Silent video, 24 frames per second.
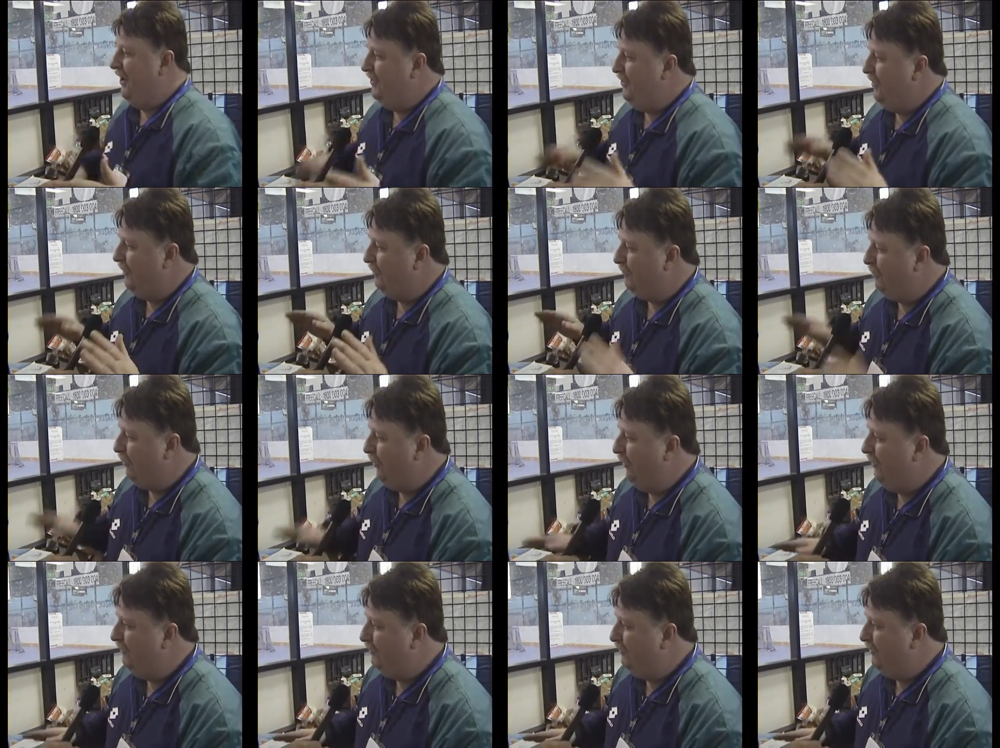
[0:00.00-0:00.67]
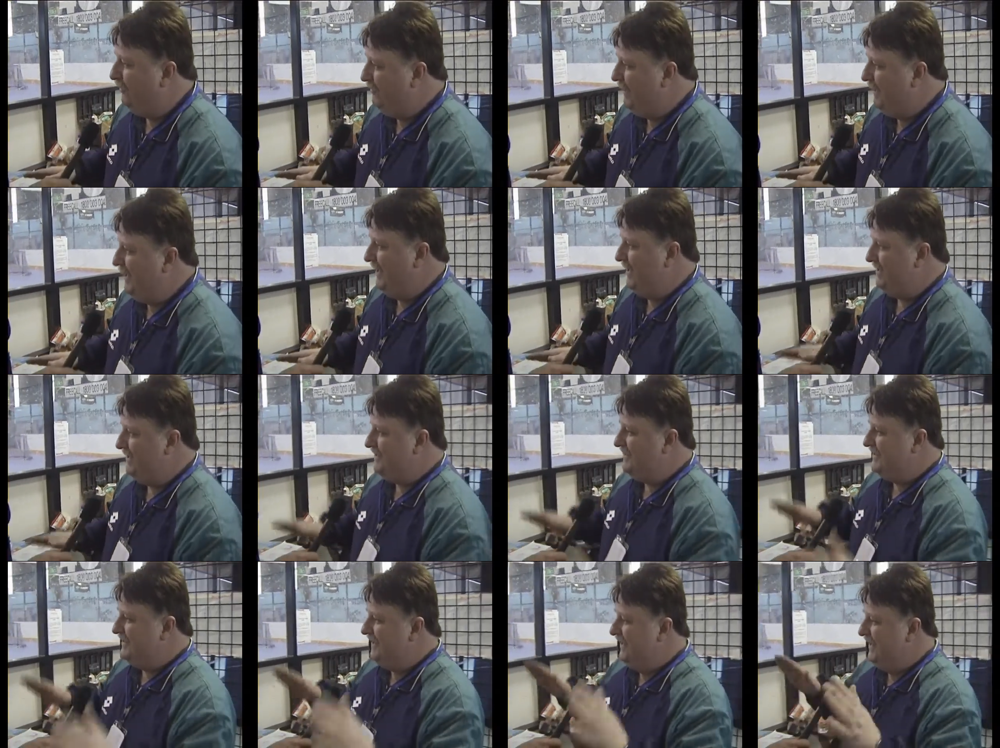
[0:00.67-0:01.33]
The problem
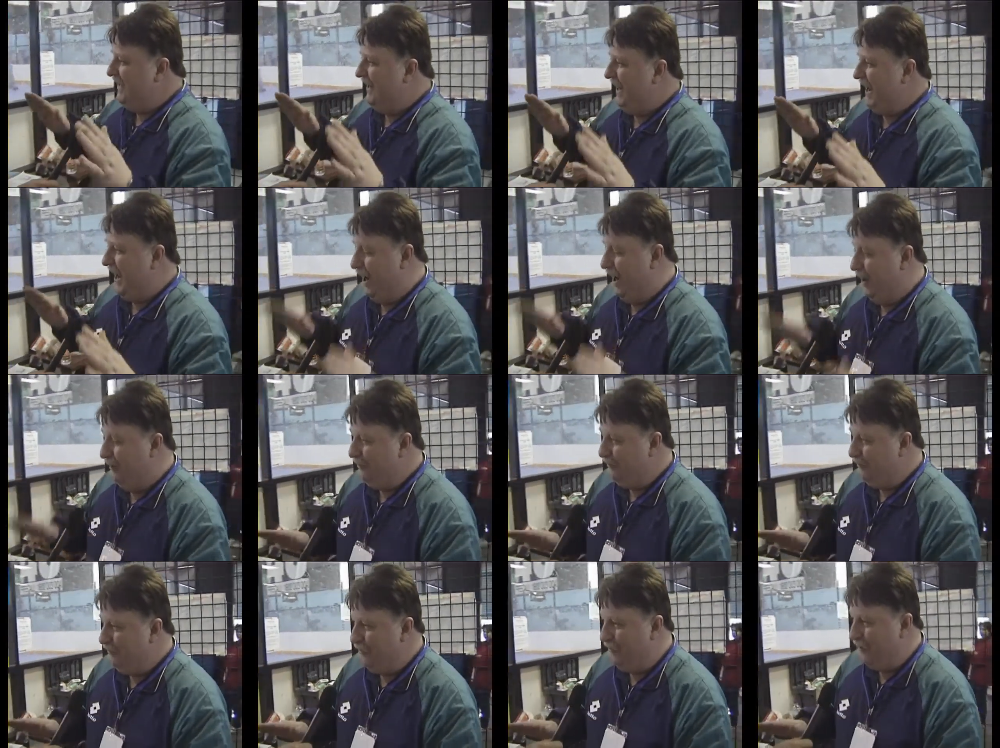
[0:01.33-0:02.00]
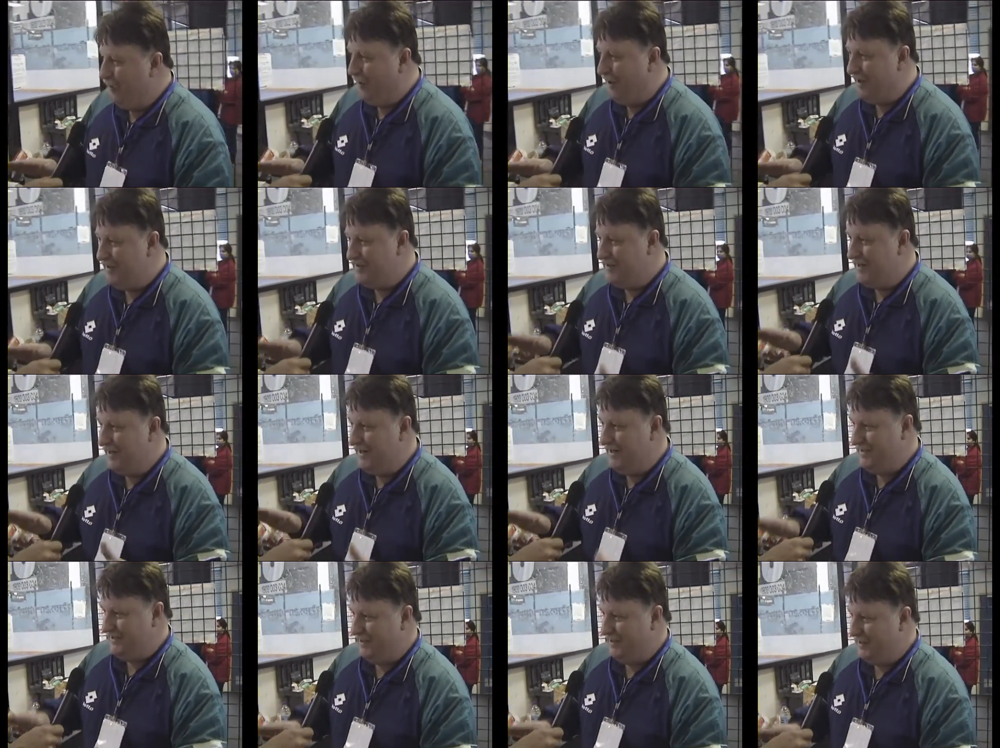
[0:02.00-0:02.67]
is, health-wise,
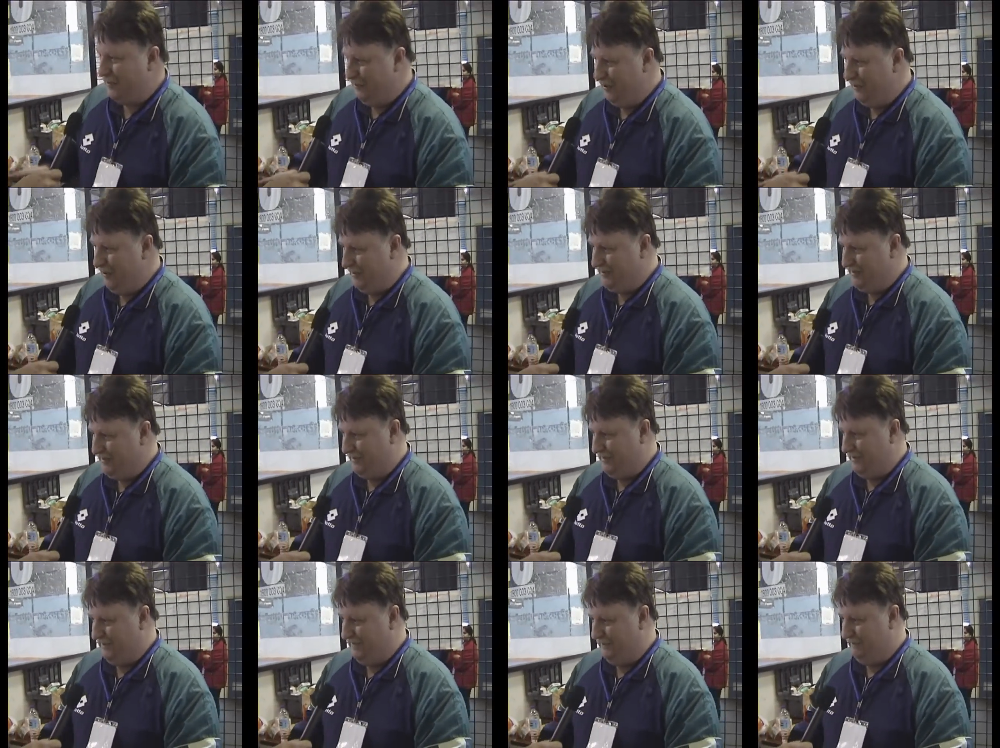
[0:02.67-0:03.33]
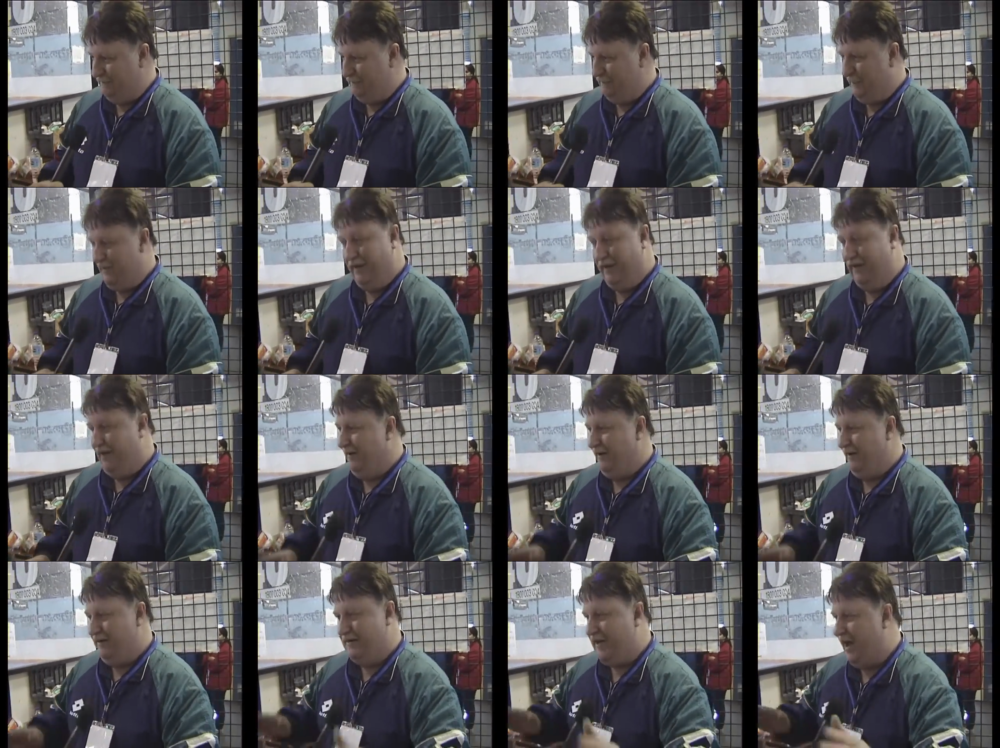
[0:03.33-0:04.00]
is it a risk?
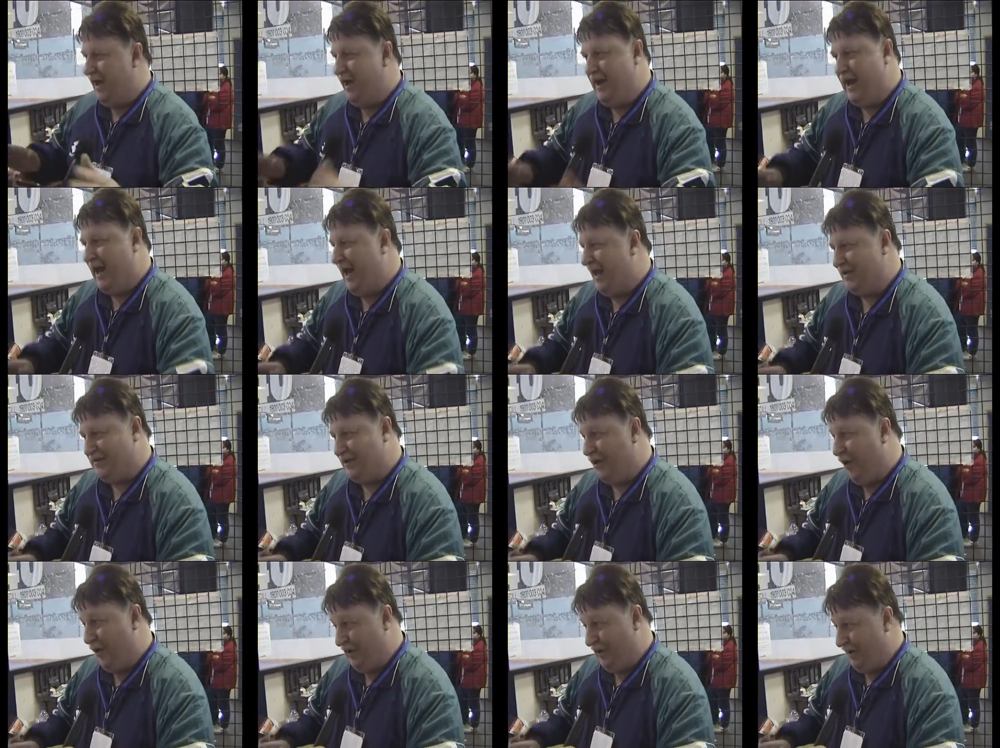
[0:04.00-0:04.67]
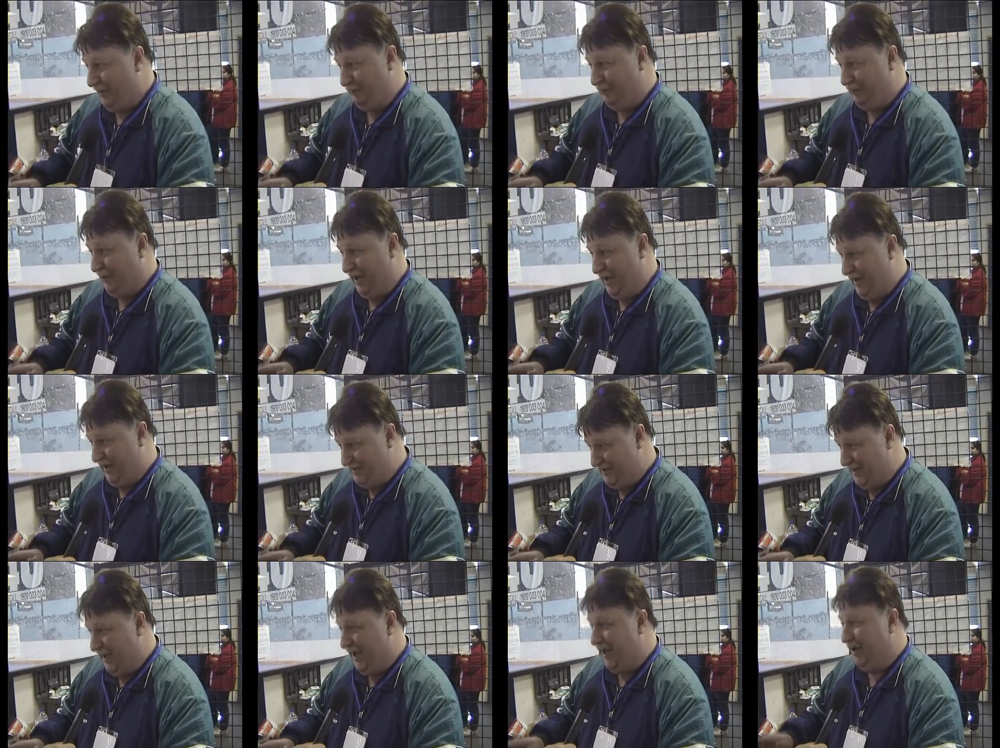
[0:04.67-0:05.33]
Don't ask hockey
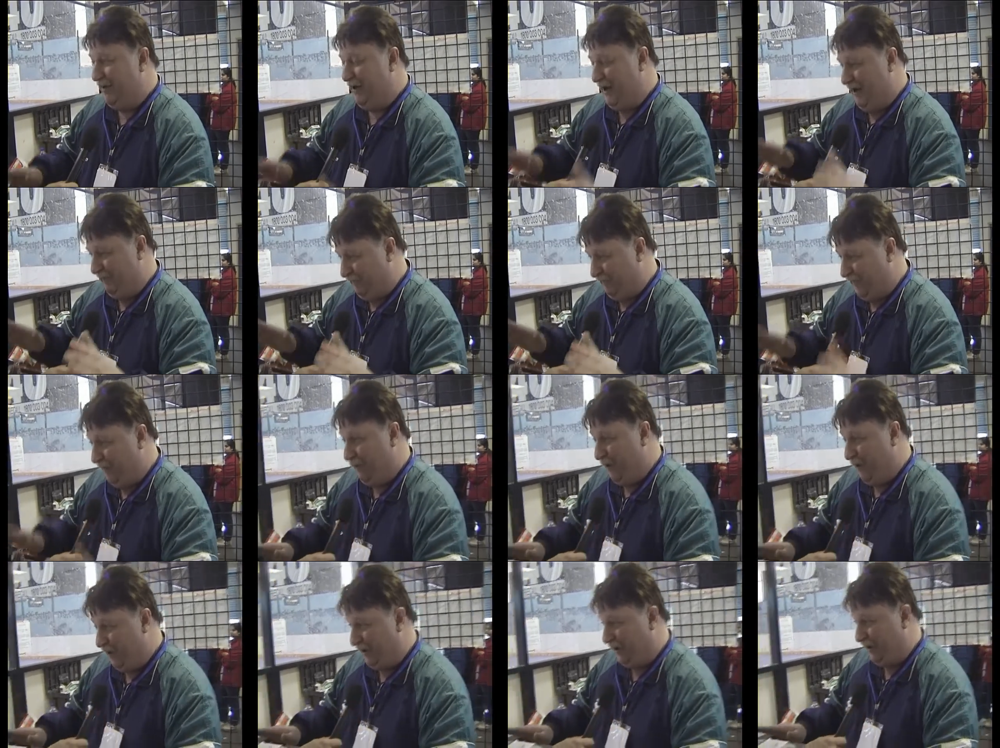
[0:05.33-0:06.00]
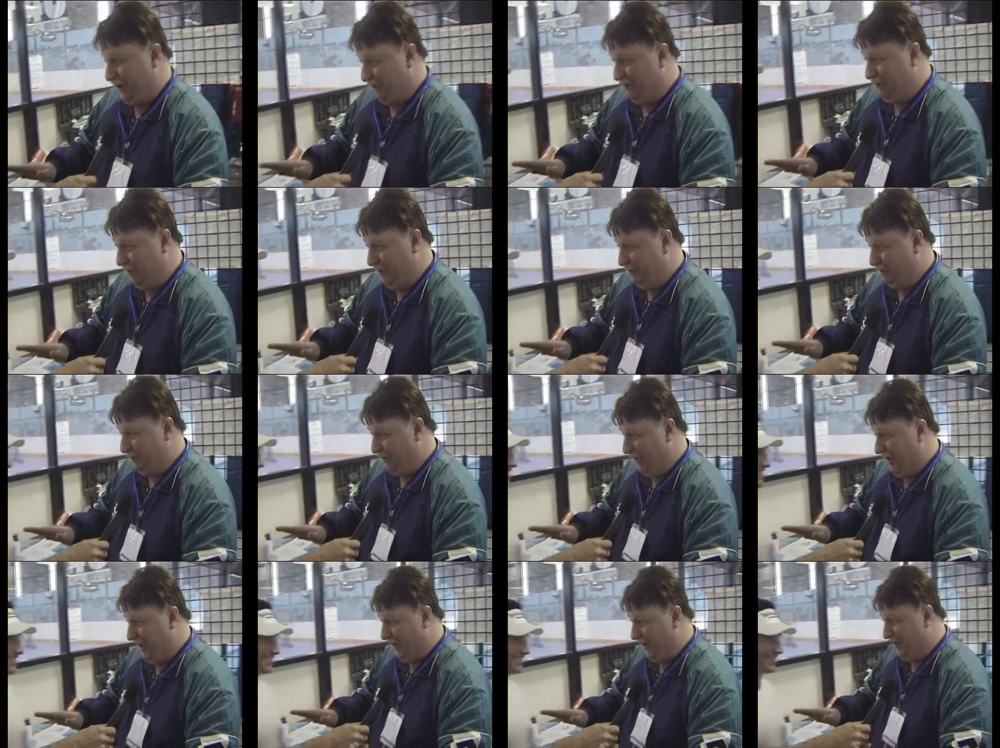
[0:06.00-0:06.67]
players, though, if they want to keep on
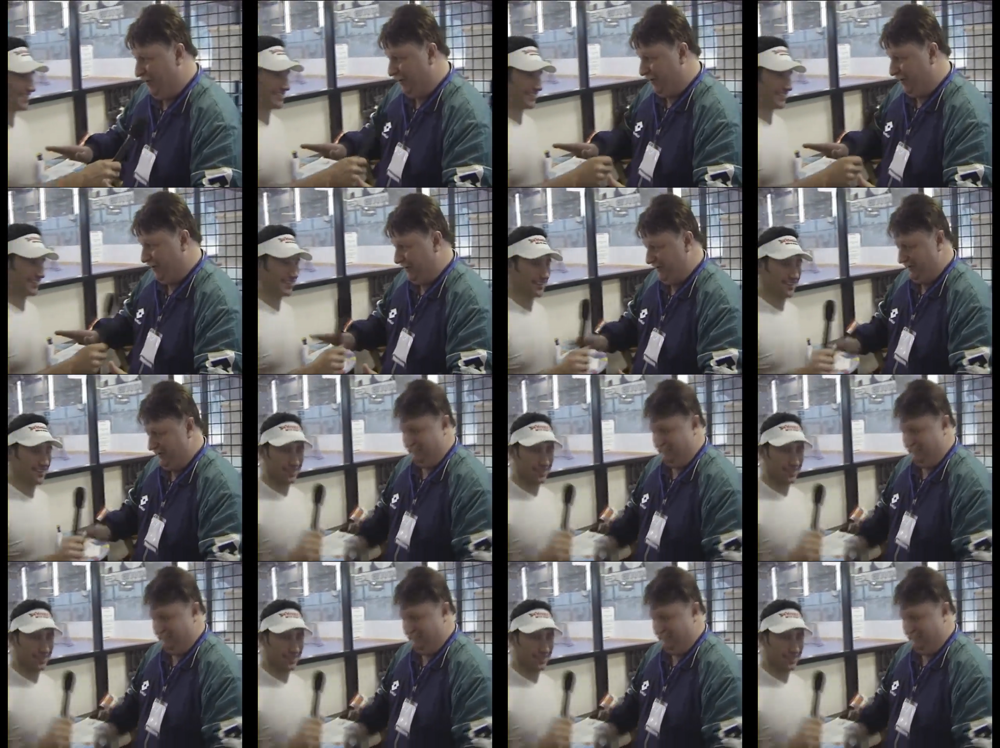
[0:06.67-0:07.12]
playing hockey.